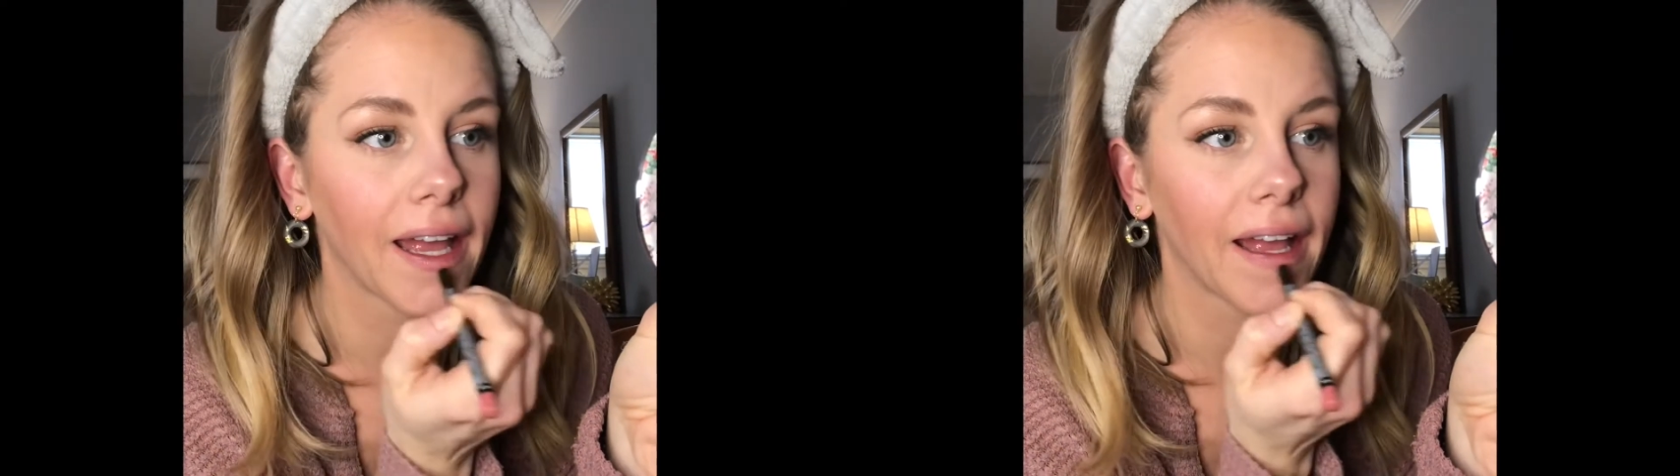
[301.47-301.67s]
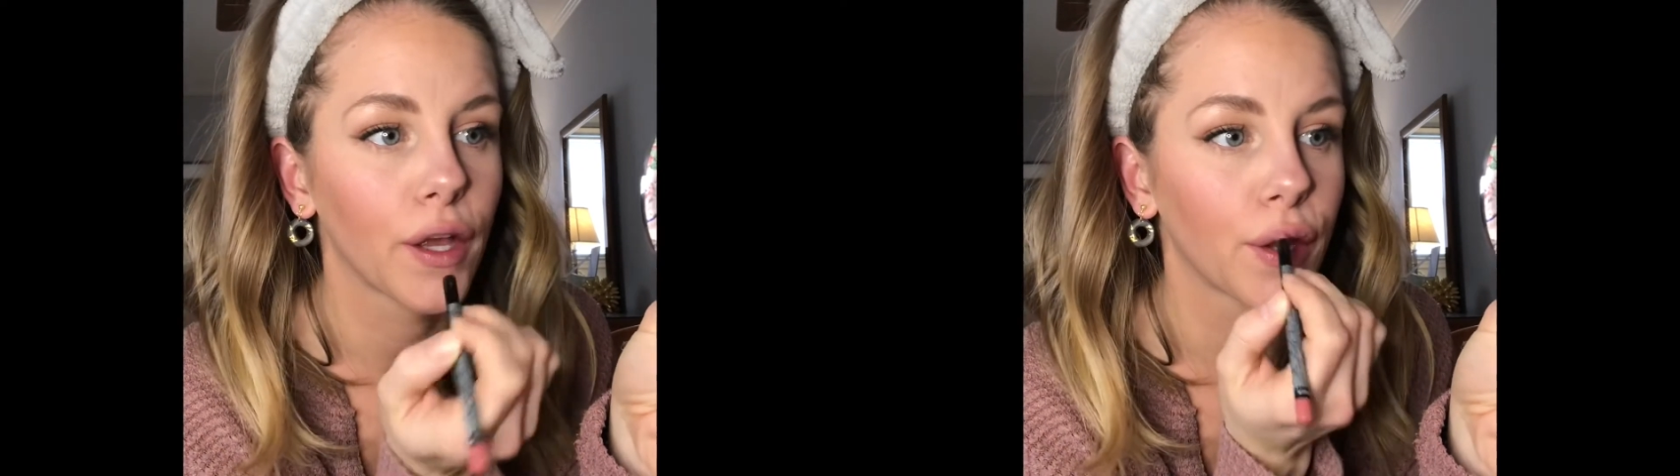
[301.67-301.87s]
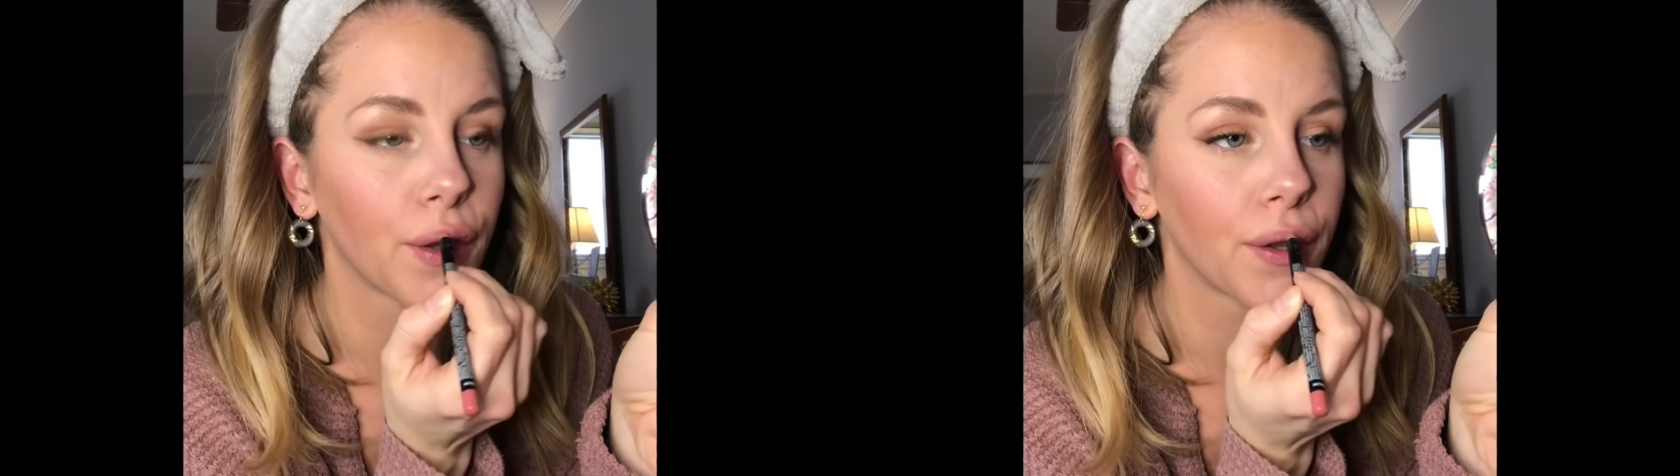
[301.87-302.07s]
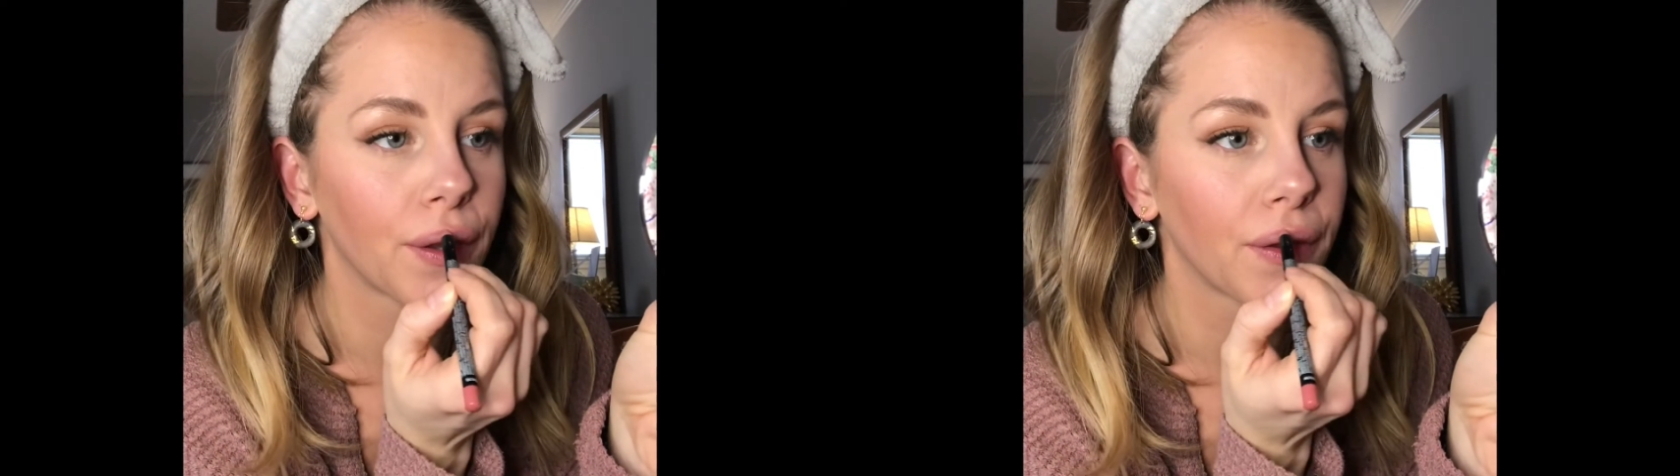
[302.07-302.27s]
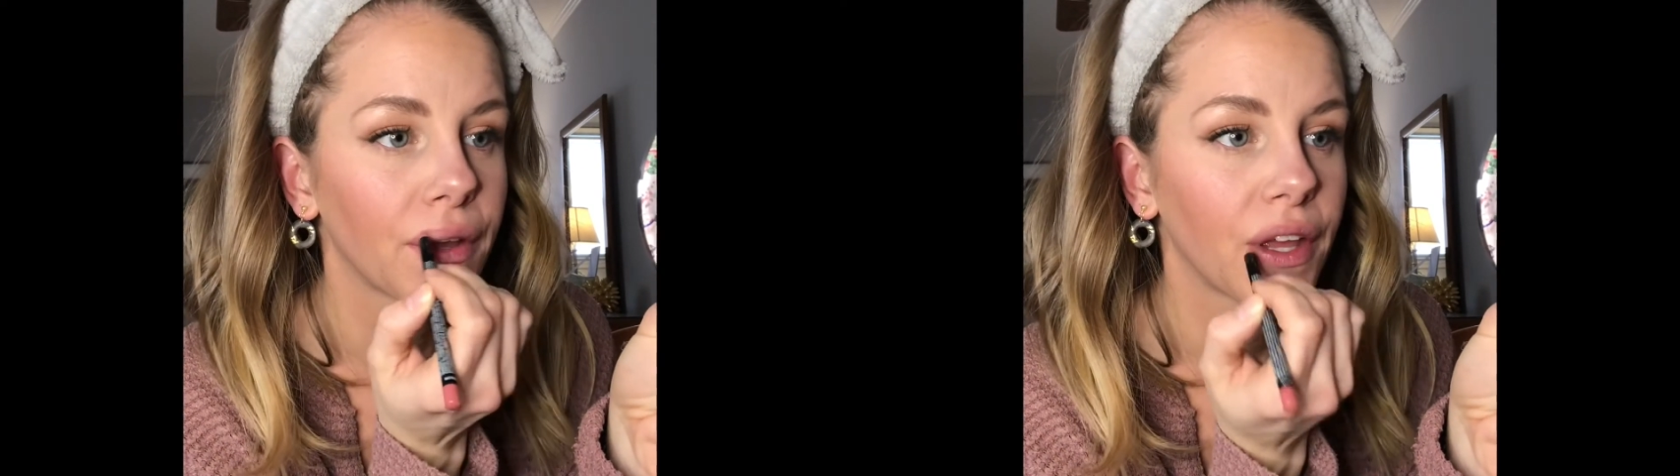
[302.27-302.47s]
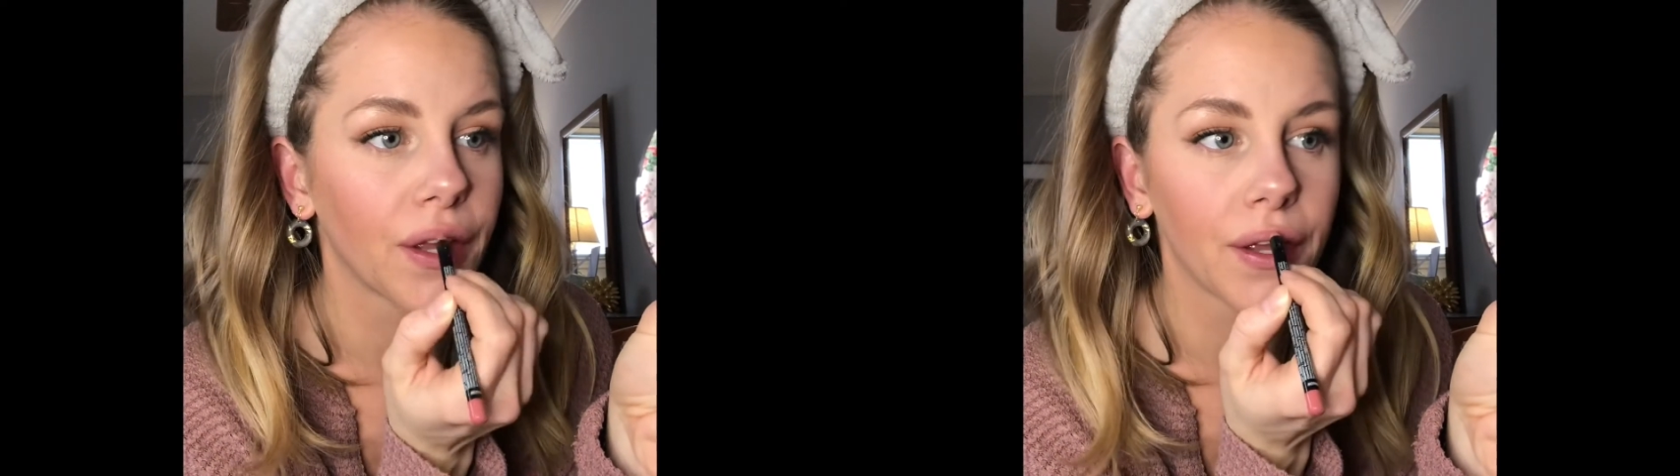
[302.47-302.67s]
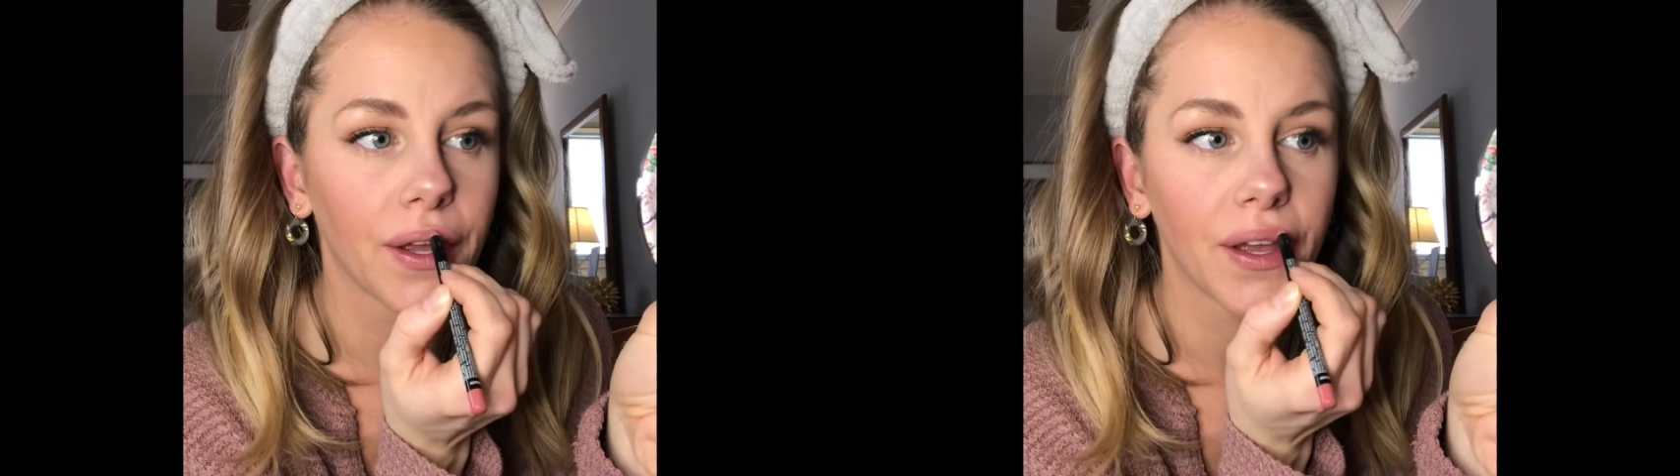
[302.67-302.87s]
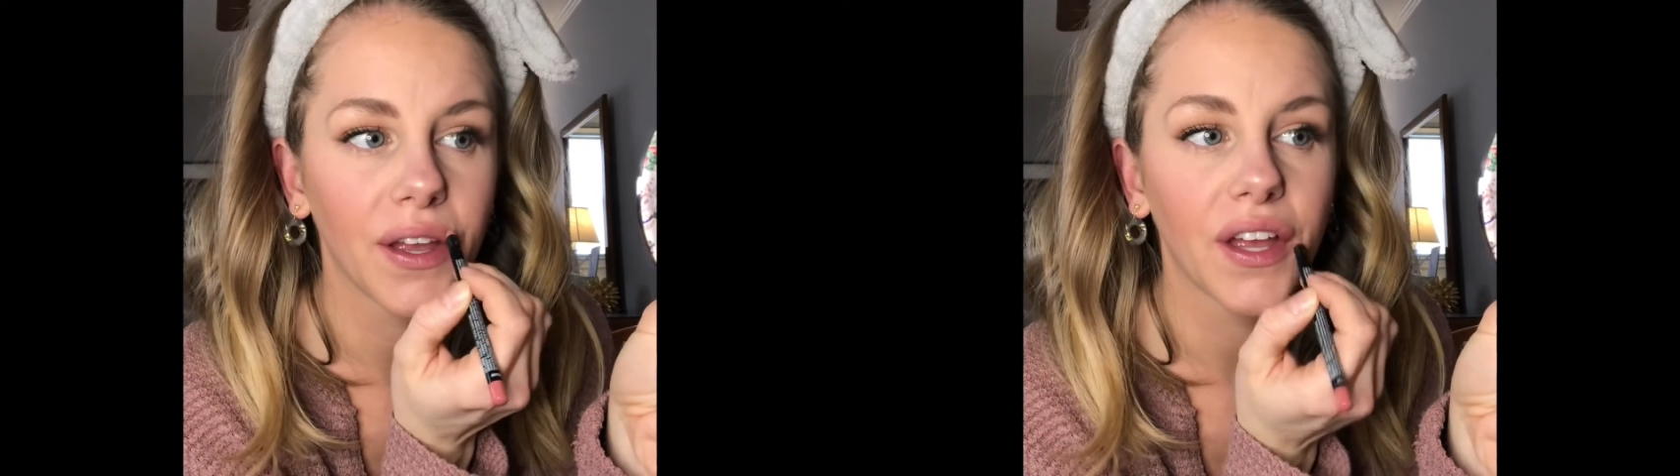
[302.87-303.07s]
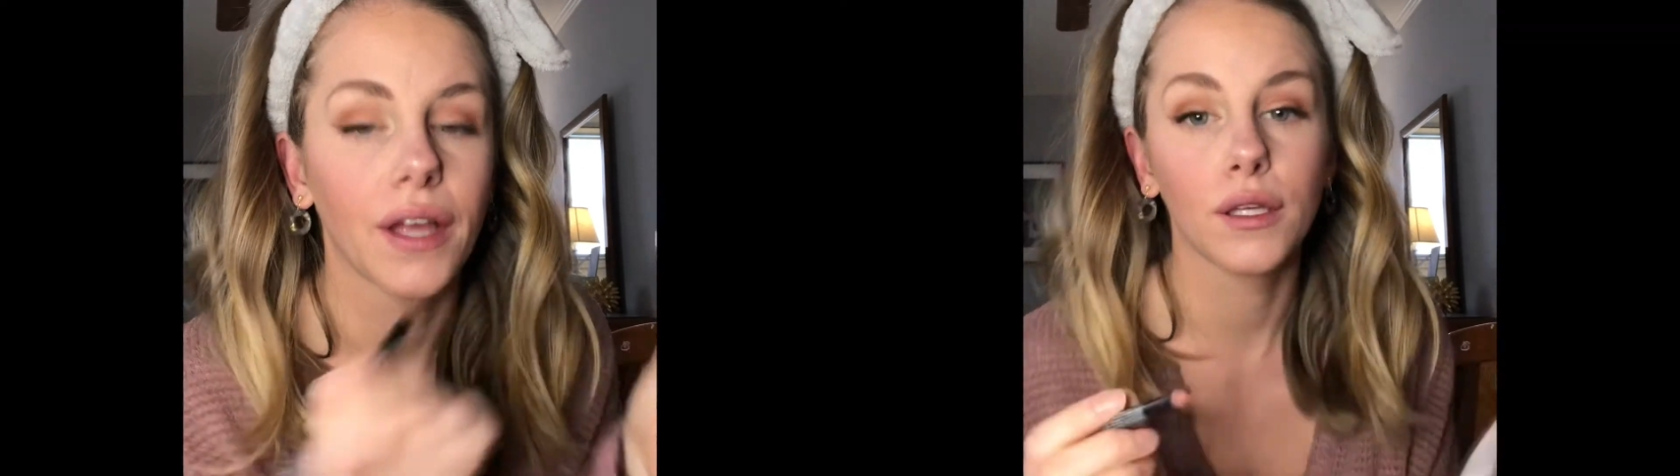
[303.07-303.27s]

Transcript: and then I line the top,